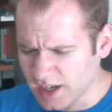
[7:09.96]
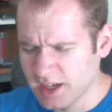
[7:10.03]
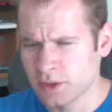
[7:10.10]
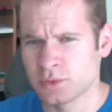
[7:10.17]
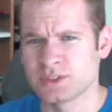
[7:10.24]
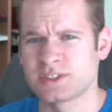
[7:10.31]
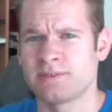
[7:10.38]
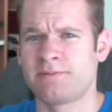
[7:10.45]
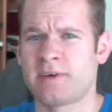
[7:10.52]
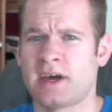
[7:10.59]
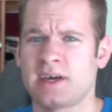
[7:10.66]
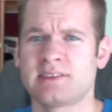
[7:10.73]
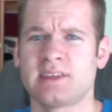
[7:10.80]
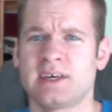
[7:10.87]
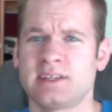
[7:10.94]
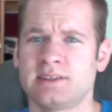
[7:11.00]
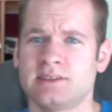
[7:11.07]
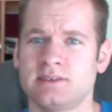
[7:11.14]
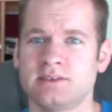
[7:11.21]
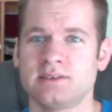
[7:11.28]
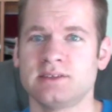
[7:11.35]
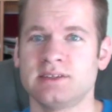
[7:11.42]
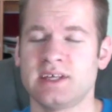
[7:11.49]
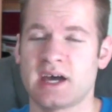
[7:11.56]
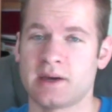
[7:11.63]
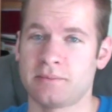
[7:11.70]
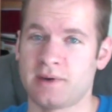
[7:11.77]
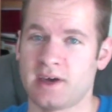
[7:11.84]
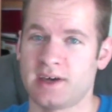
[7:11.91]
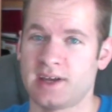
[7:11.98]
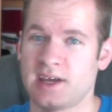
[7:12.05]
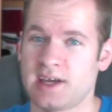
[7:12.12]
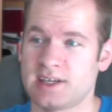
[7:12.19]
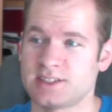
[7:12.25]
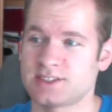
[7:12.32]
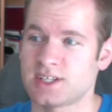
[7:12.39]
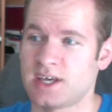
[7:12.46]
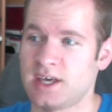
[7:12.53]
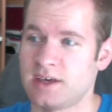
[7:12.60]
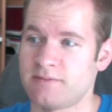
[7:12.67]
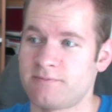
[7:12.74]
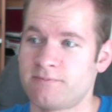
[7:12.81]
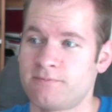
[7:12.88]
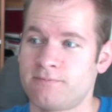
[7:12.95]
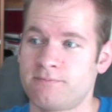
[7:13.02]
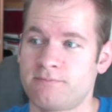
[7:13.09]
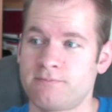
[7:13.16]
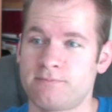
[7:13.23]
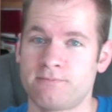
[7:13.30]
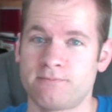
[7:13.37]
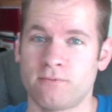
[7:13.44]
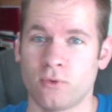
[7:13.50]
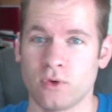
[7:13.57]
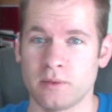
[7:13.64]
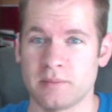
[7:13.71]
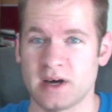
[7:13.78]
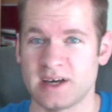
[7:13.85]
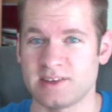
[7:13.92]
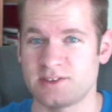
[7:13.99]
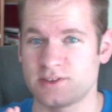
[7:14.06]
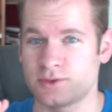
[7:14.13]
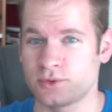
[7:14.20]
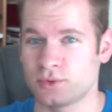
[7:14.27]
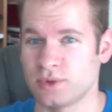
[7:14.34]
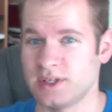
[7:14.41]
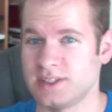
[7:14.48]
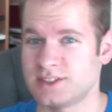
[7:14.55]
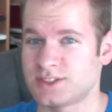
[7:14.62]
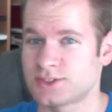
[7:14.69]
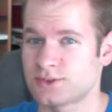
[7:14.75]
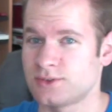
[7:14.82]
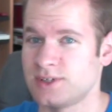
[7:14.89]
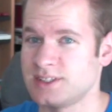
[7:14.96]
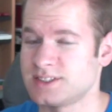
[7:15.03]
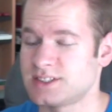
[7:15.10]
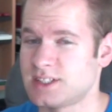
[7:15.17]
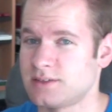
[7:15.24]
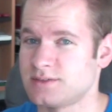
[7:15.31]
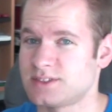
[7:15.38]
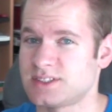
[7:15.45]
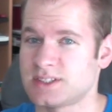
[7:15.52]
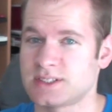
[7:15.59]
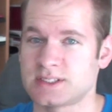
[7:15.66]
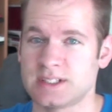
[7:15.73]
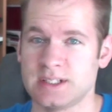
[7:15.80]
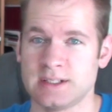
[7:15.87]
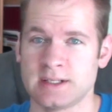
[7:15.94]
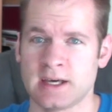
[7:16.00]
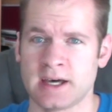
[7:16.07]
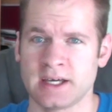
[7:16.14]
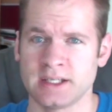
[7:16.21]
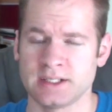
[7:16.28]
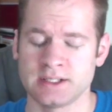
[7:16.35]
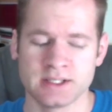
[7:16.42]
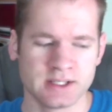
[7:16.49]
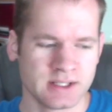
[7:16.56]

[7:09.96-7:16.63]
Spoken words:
And it was the fact that the iPad has a 4:3 screen instead of 16:9.